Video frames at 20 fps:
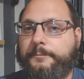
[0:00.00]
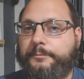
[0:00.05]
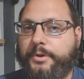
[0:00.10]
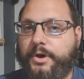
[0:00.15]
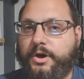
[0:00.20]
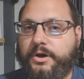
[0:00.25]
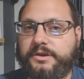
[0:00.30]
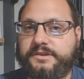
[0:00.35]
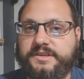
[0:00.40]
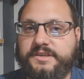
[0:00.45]

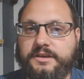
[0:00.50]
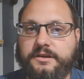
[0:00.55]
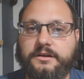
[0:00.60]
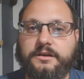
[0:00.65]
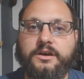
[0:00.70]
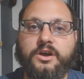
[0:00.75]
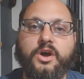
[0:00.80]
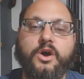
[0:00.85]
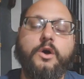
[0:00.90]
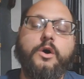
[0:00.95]
pause here,
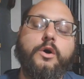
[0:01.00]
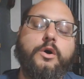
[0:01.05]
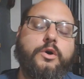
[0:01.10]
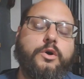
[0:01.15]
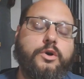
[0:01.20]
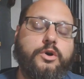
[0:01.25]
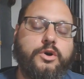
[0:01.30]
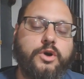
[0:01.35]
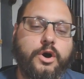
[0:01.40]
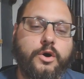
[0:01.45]

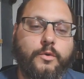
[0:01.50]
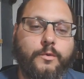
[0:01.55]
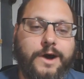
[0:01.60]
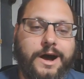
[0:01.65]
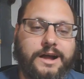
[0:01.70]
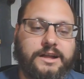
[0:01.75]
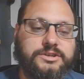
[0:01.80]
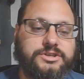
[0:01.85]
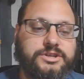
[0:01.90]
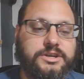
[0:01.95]
go
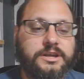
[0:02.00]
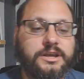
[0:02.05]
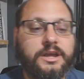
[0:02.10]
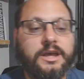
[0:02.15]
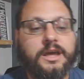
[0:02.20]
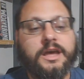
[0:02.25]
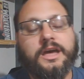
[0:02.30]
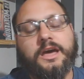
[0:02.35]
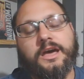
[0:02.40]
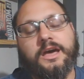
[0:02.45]
watch it,
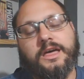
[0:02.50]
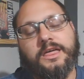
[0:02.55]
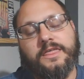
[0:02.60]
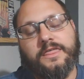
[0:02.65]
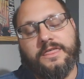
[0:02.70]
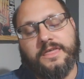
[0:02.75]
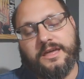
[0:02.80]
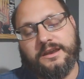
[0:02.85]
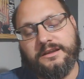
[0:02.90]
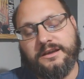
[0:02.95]

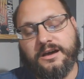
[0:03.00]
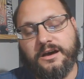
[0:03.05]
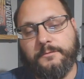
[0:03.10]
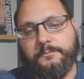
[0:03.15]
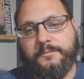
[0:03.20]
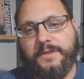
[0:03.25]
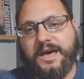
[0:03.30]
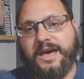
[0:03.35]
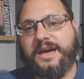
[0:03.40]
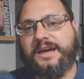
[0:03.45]
then
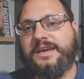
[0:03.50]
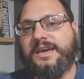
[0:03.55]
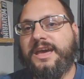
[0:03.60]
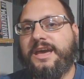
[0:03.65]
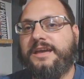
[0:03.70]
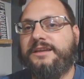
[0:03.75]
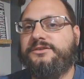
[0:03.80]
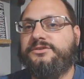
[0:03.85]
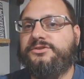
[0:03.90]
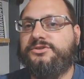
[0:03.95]
come back
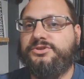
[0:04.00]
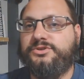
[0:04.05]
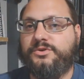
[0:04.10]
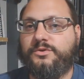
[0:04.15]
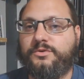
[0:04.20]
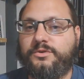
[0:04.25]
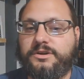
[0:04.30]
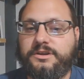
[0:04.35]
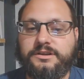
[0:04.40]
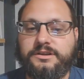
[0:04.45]
and
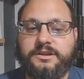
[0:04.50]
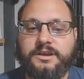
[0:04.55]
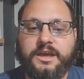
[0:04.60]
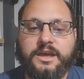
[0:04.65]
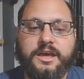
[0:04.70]
join